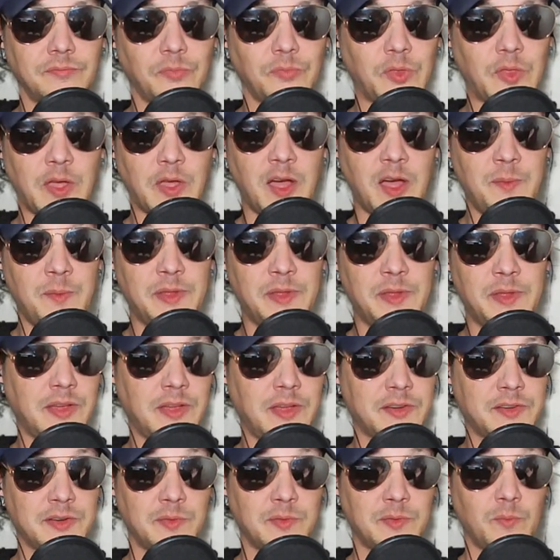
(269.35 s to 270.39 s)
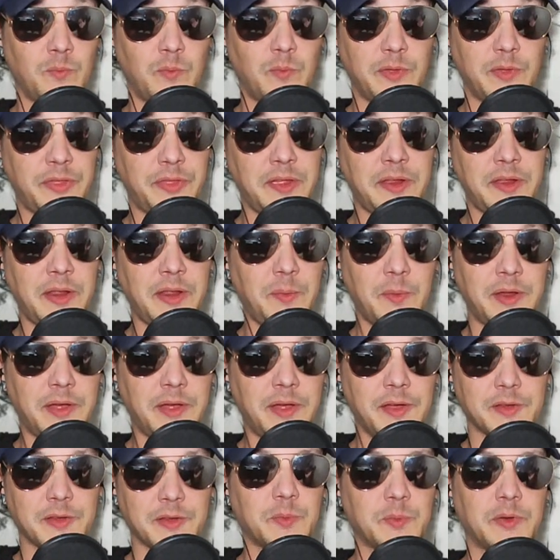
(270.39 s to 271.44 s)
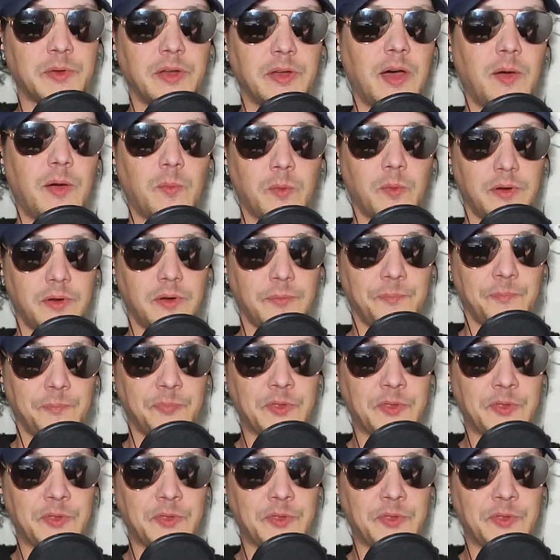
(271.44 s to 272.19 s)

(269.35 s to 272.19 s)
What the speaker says: The comment section with anyone else would not work.